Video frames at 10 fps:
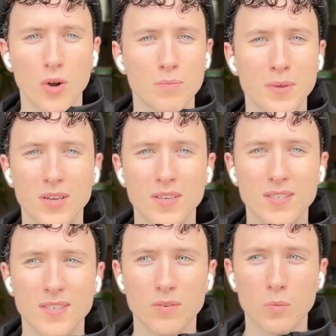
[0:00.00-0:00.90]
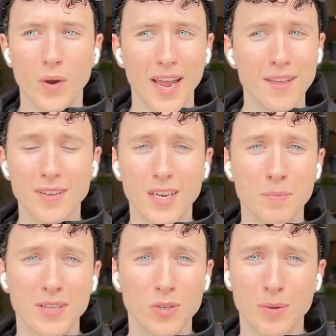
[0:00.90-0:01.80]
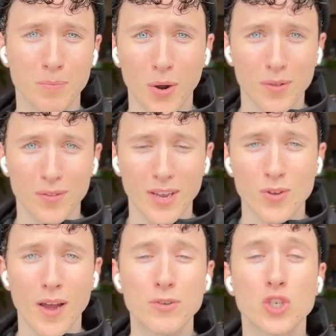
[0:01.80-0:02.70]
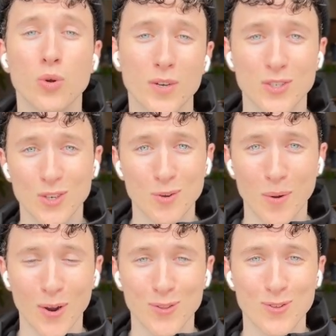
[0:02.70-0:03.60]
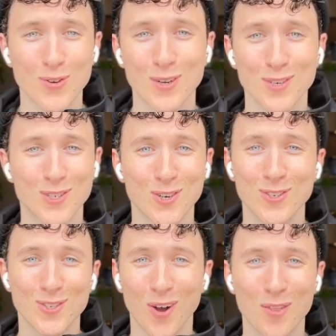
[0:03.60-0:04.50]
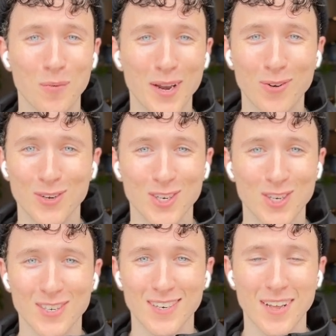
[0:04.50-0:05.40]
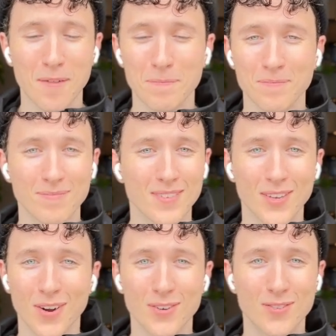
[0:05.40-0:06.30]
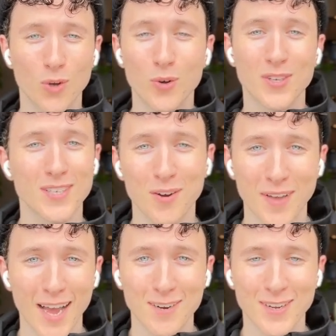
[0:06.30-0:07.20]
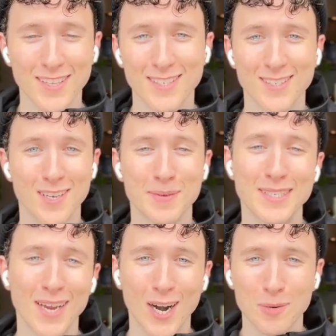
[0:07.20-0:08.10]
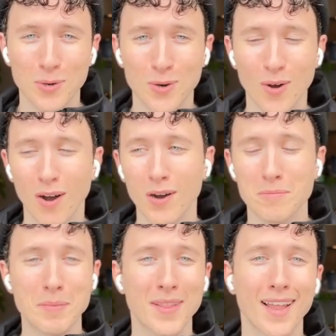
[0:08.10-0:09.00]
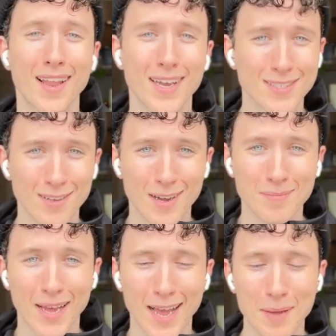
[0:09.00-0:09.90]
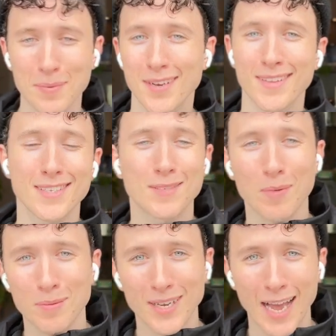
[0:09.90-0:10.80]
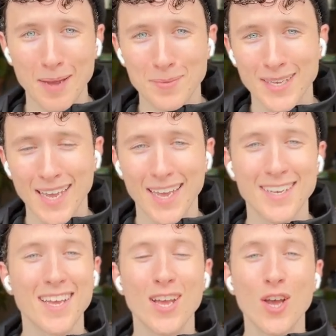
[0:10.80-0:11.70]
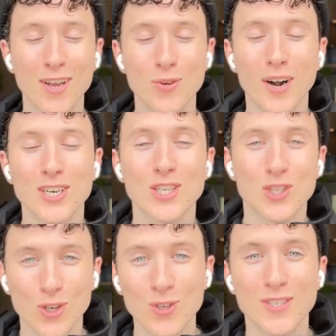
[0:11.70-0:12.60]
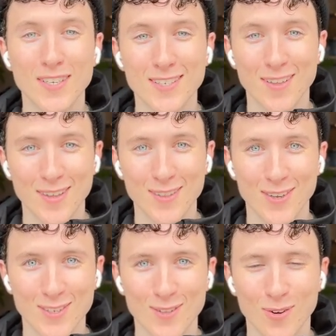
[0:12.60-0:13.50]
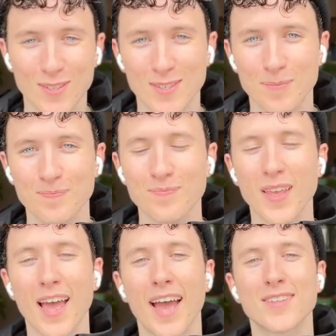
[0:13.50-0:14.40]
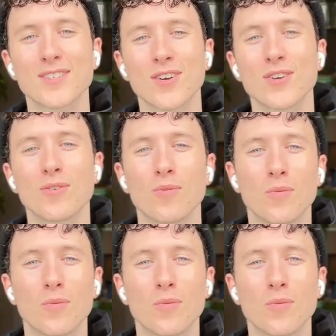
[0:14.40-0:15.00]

Because we're either going to be doing both, and you have a choice to do both. You can choose on the way to audition, talk yourself out of it. This is going to be terrible. Oh, I remember that last time that happened, and this is probably going to happen again. You're actually choosing to think those thoughts. And so